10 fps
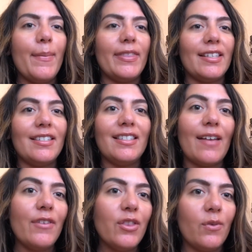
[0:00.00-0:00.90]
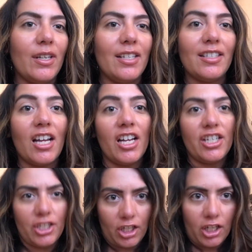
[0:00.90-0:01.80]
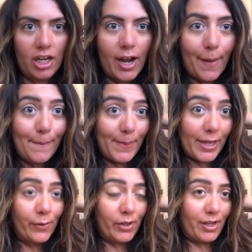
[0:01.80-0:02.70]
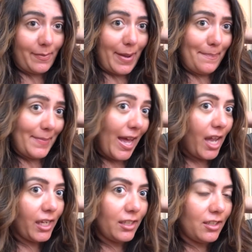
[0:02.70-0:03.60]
but the 7th one is under a big one on my back.